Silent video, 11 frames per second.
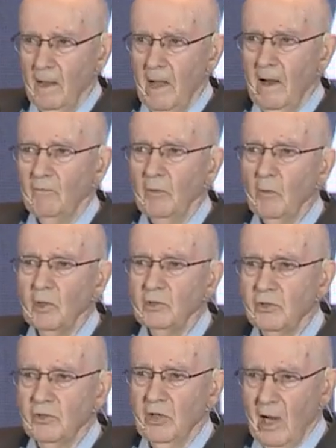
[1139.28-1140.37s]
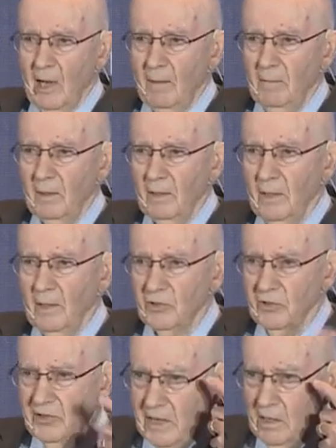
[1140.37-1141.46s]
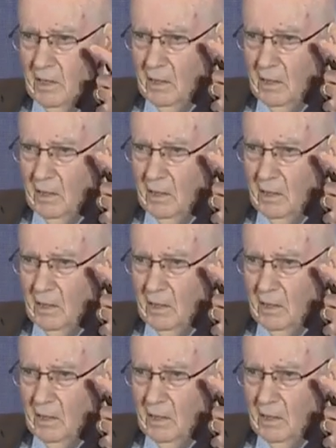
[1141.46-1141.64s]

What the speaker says: Everyone's job is think